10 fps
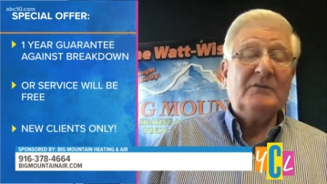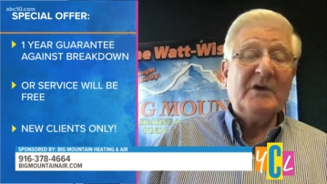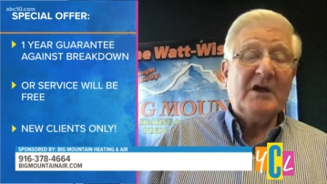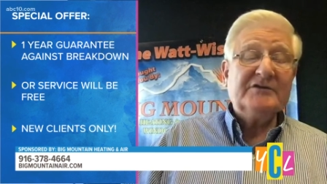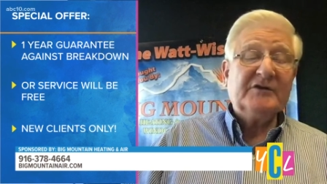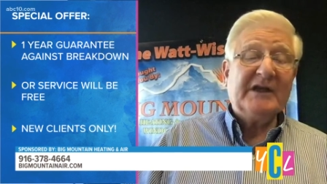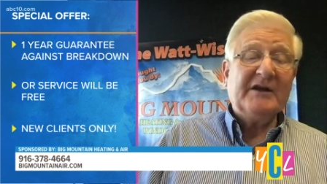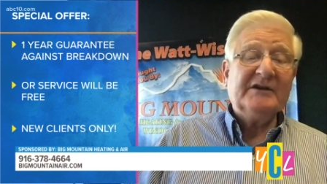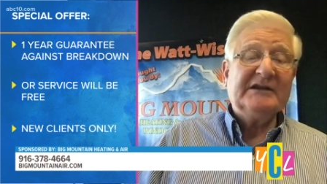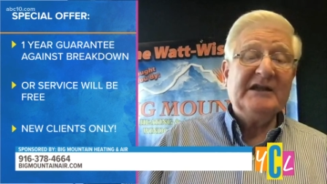and we also
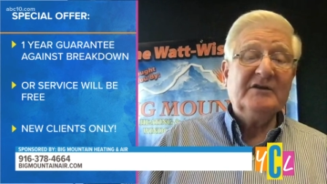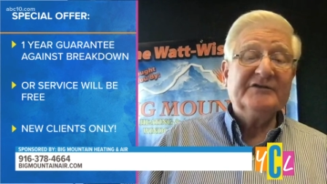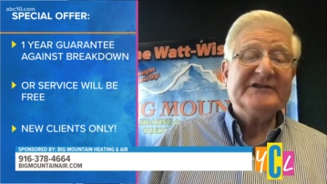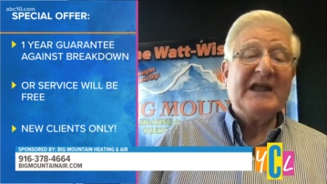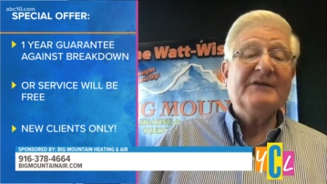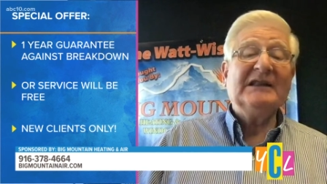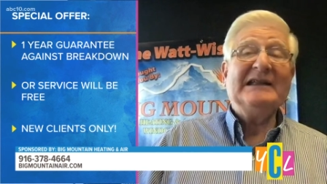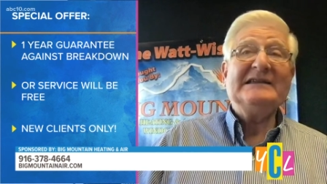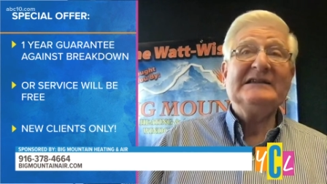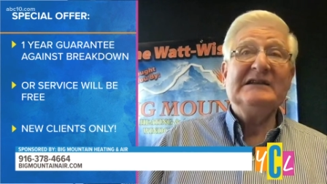guarantee you'll save at
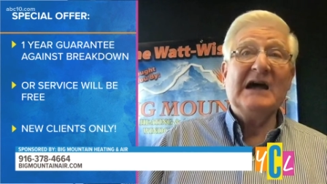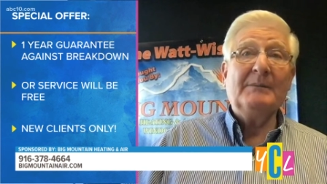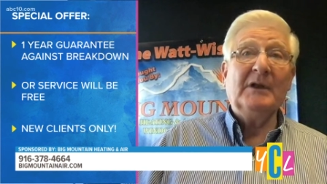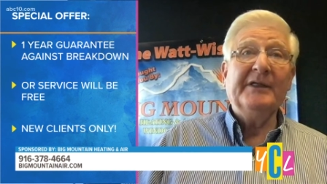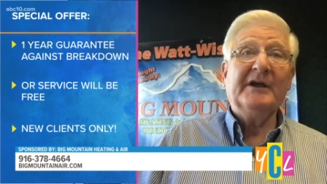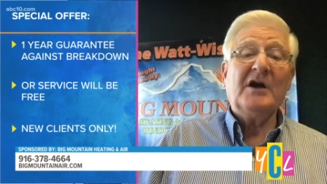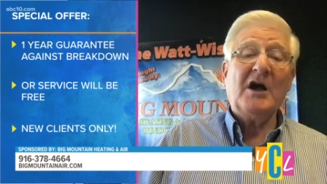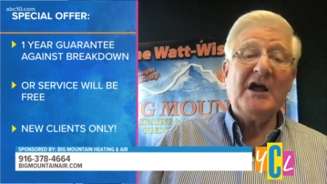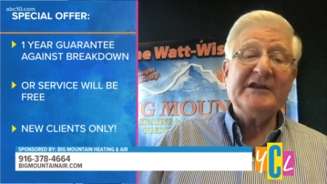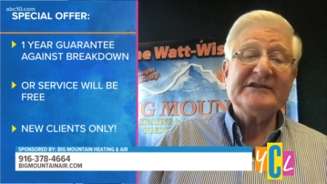least double the
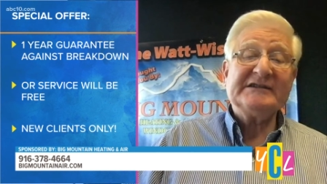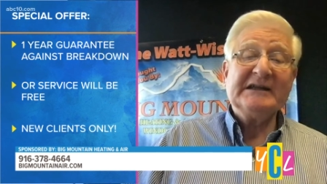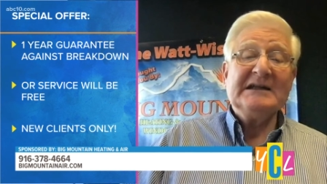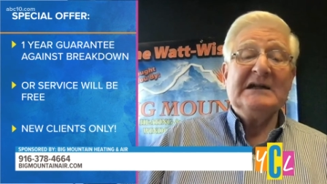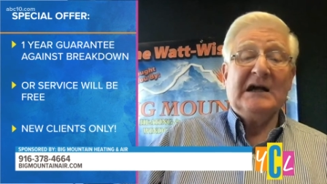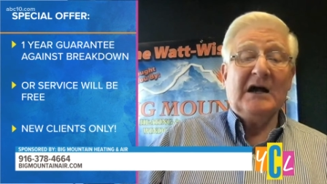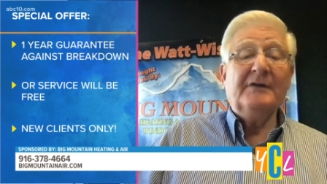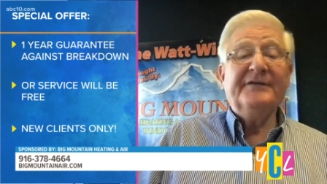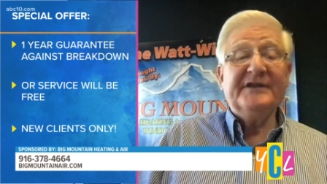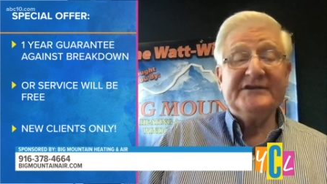cost
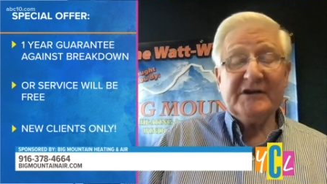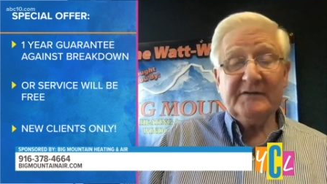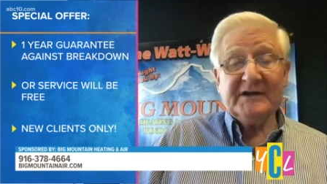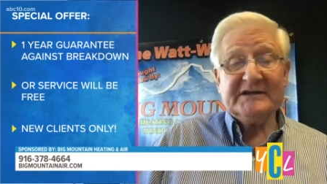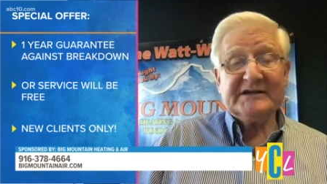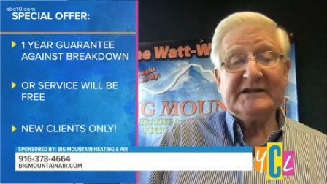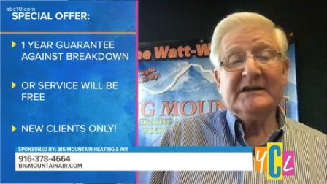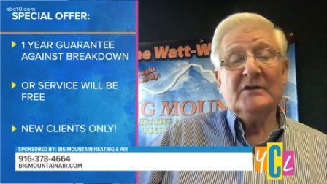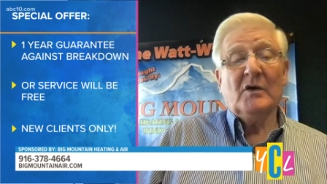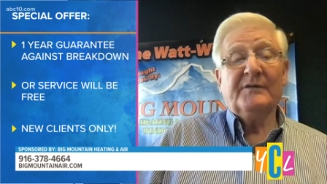of the service
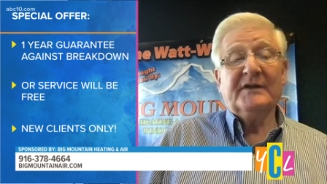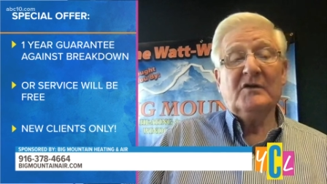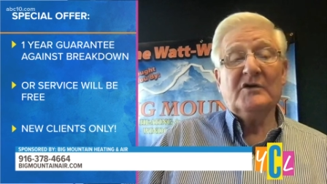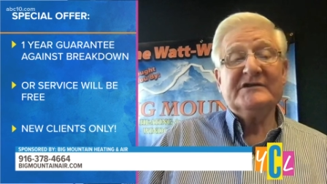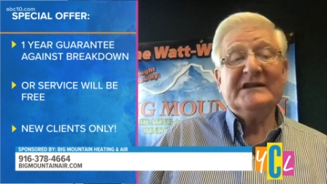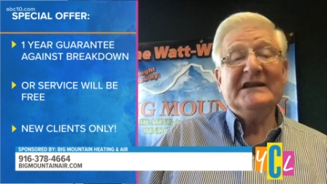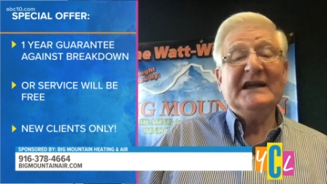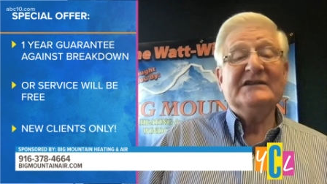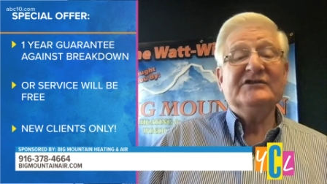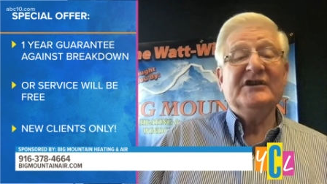over the course of the
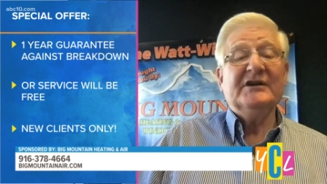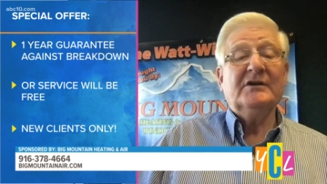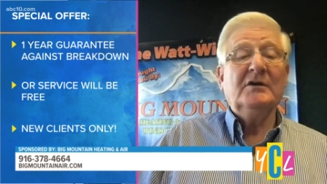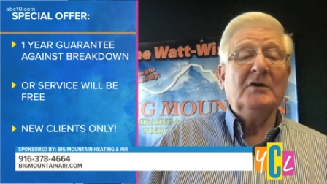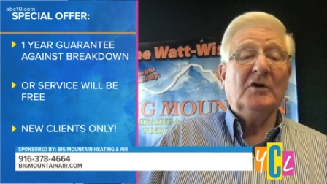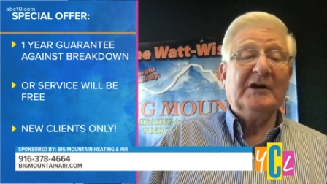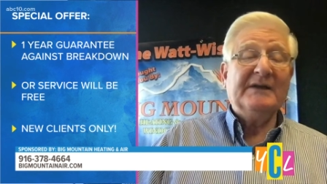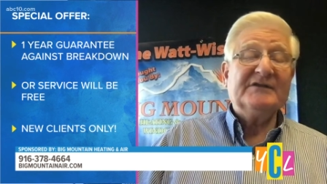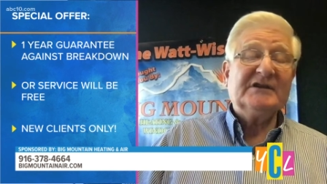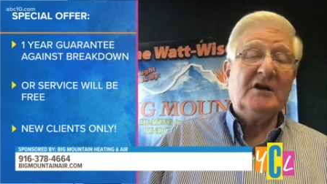next year, or
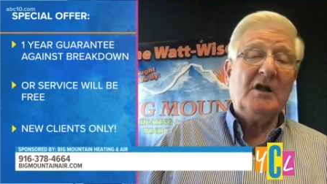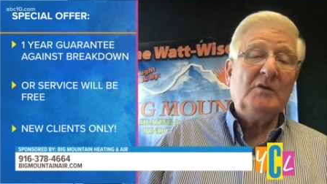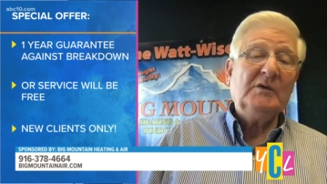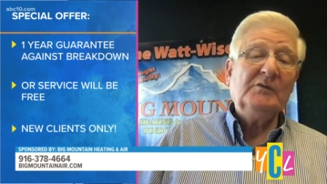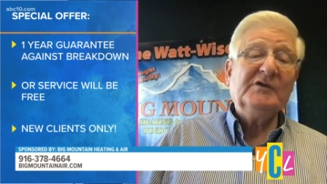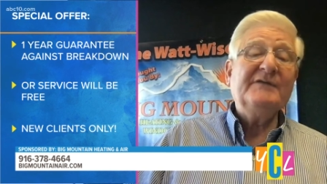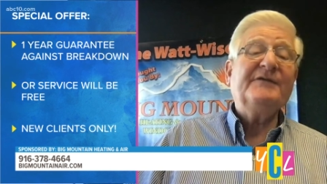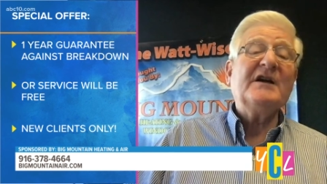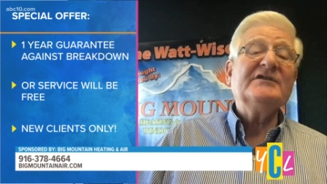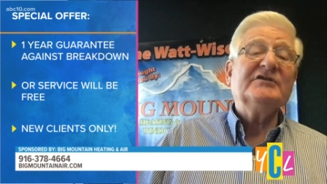give us a call. We'll
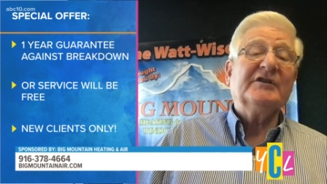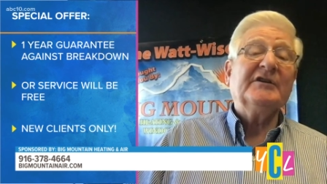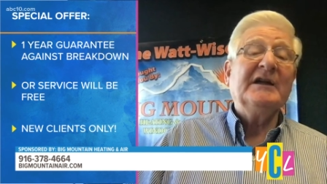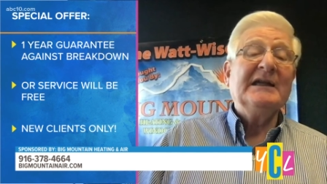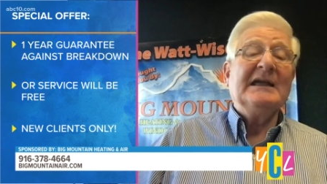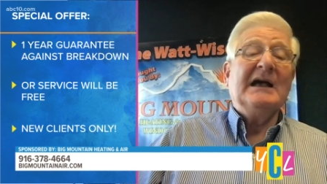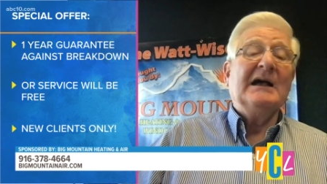refund your